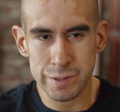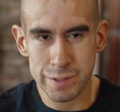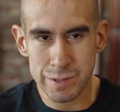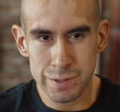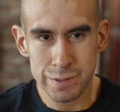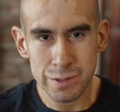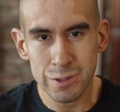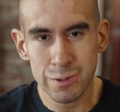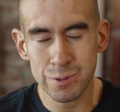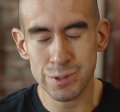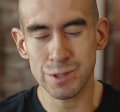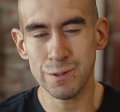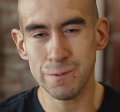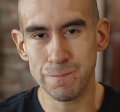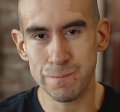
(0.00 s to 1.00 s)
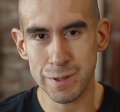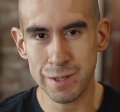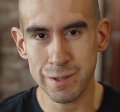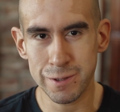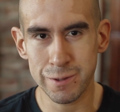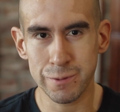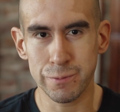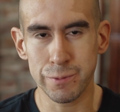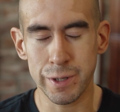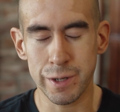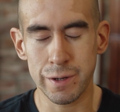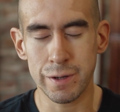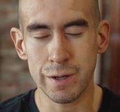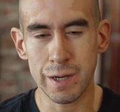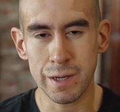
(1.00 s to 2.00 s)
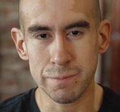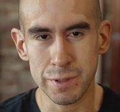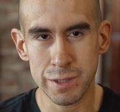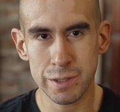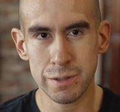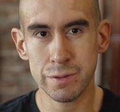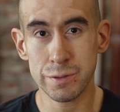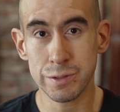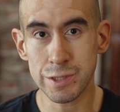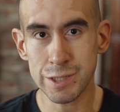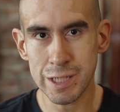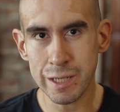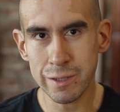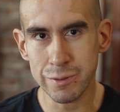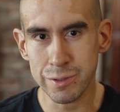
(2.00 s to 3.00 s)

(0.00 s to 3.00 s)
this YouTube video where I'm here to tell